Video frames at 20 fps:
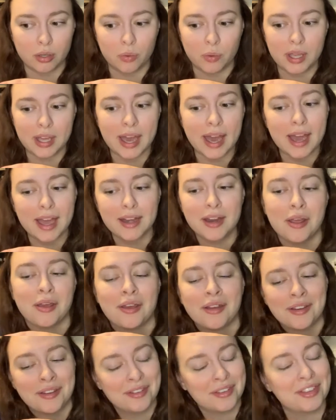
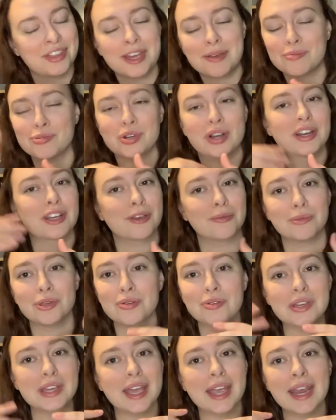them trying to
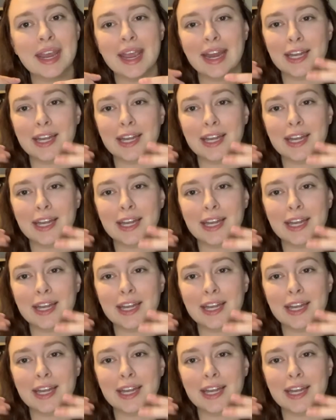communicate,